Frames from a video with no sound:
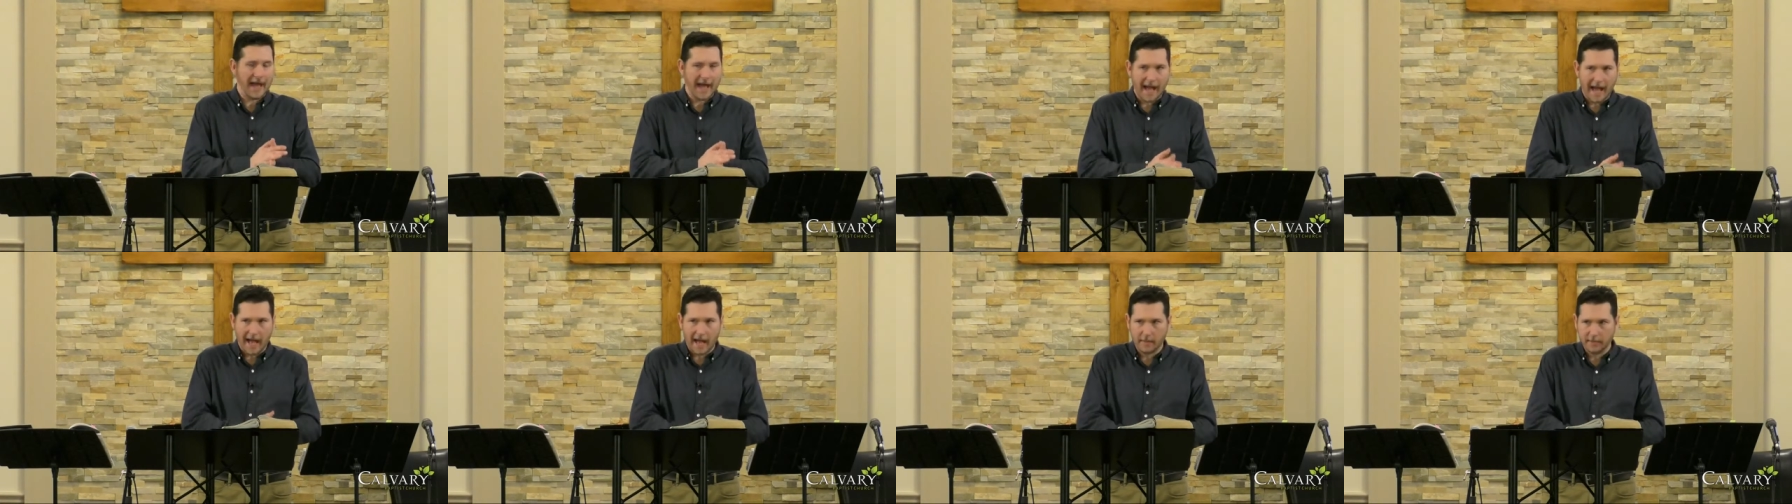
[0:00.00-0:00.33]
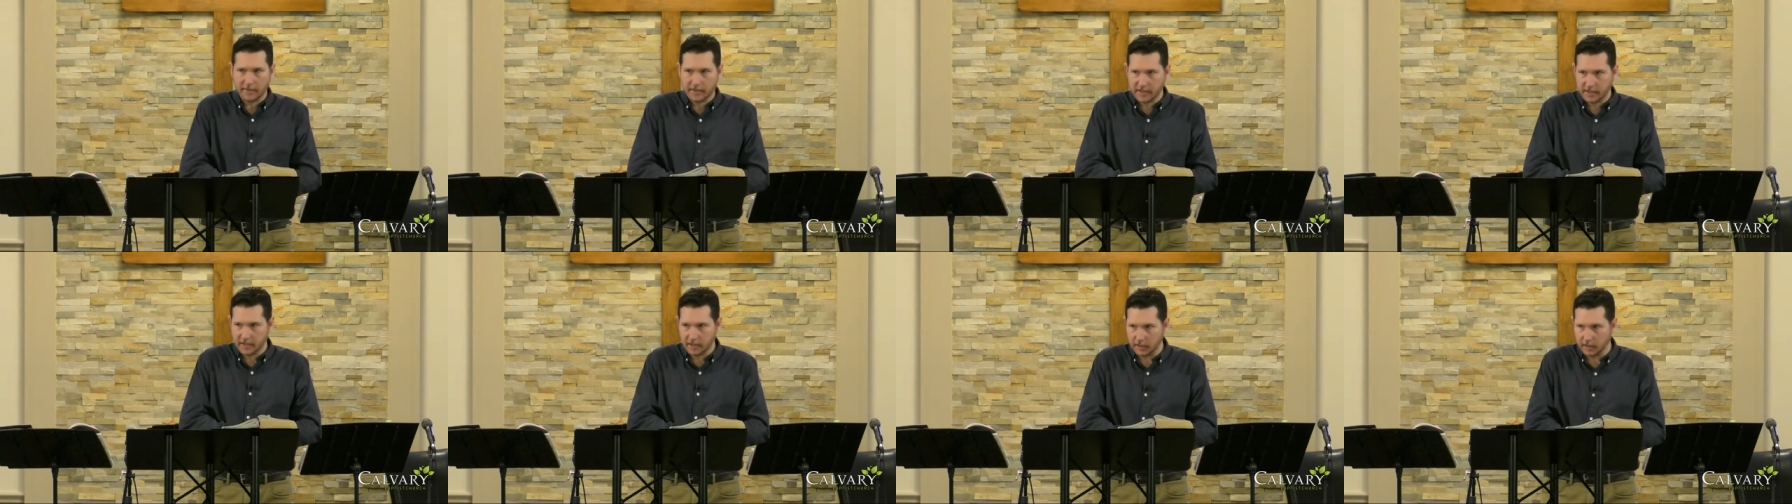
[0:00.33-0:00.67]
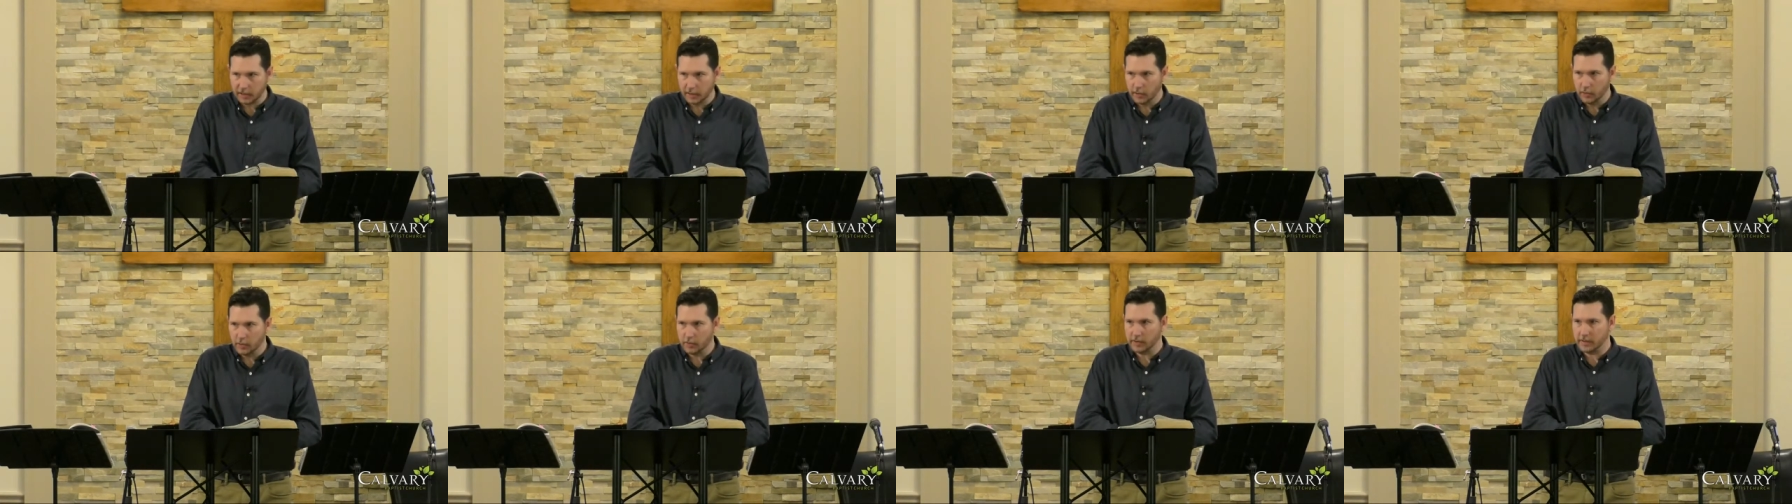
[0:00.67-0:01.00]

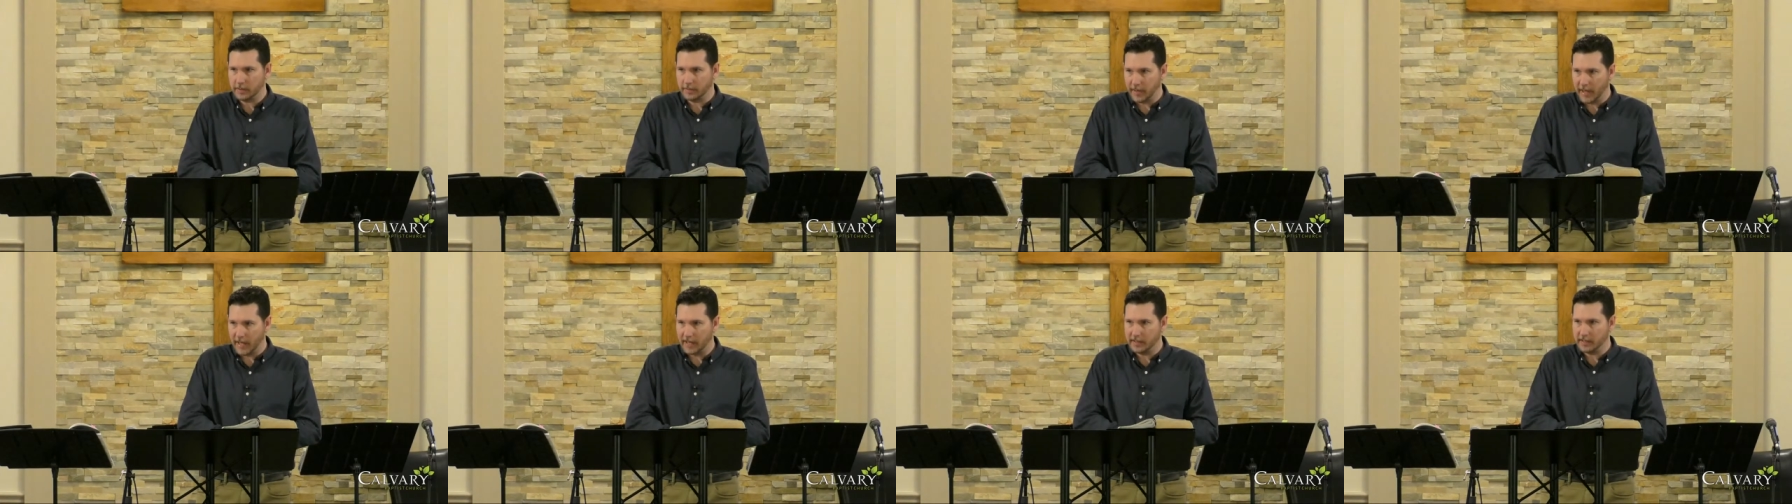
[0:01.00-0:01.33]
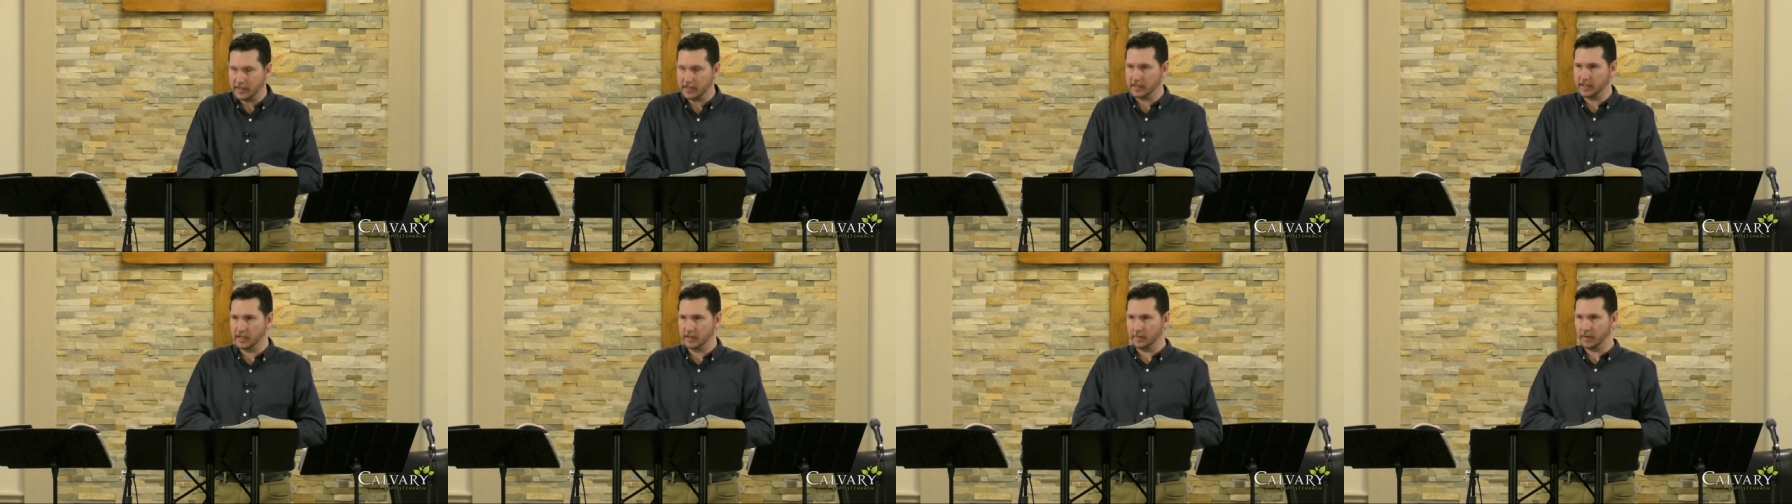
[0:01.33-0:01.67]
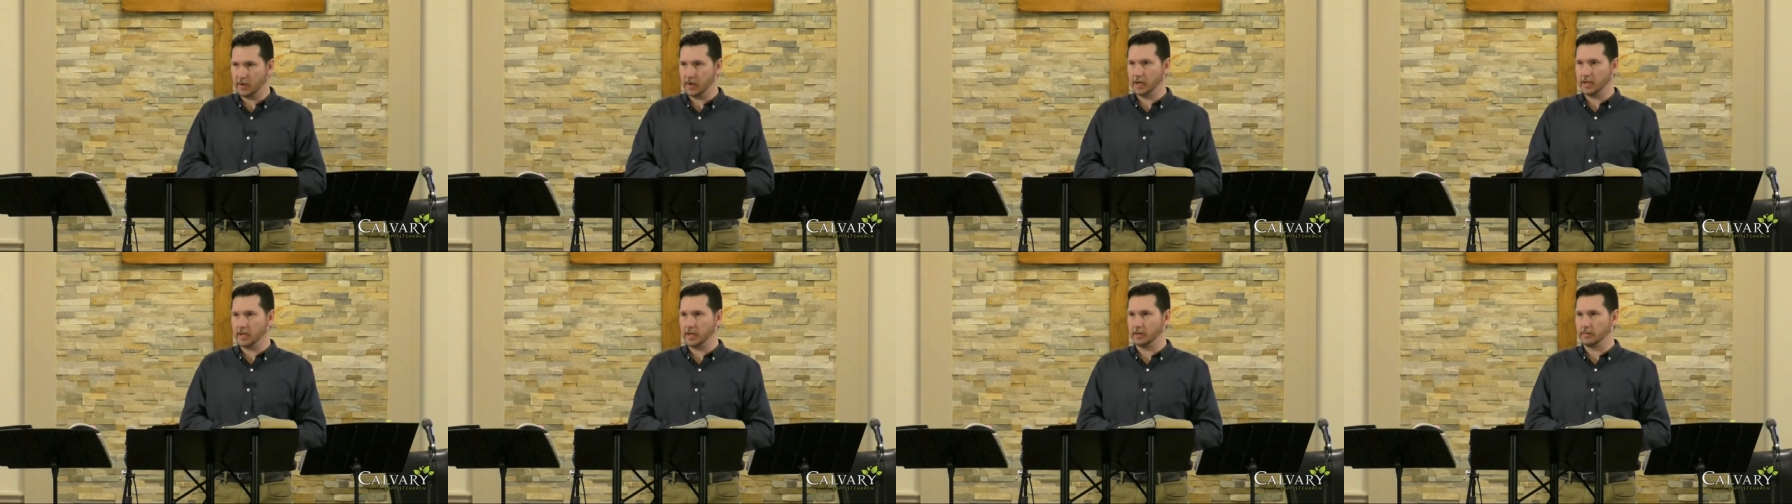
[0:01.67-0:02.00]
absolute dependence
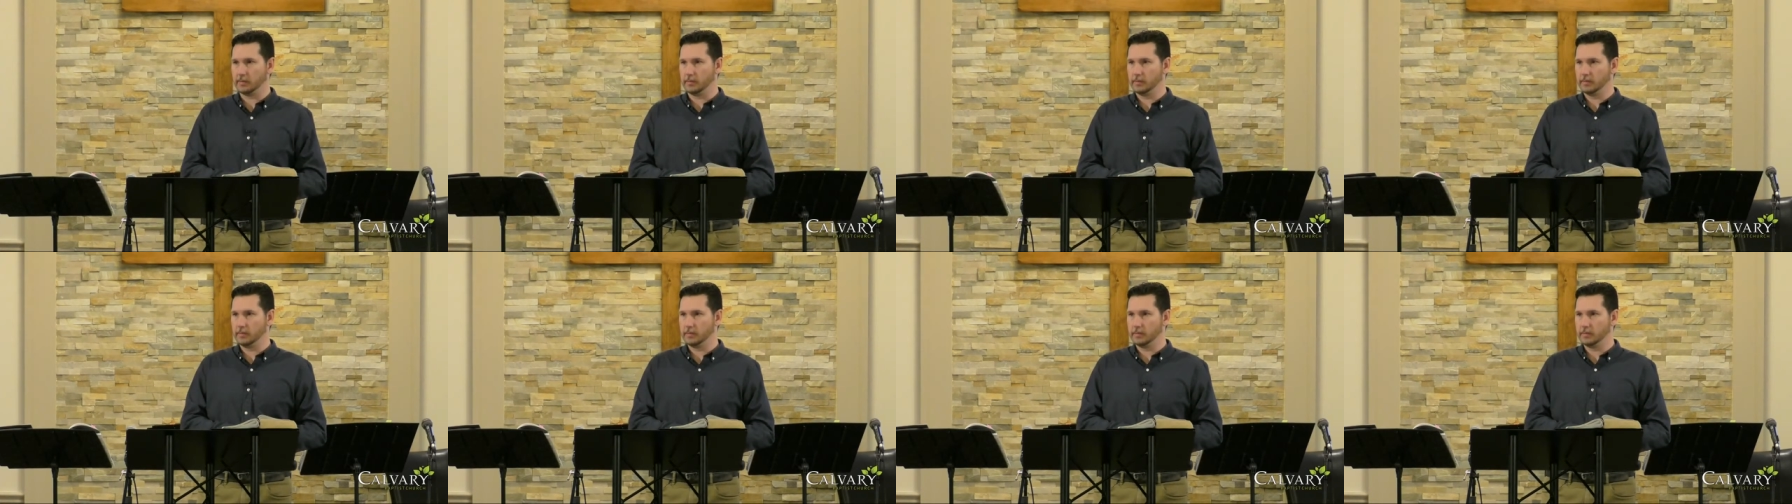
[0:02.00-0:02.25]
upon Him.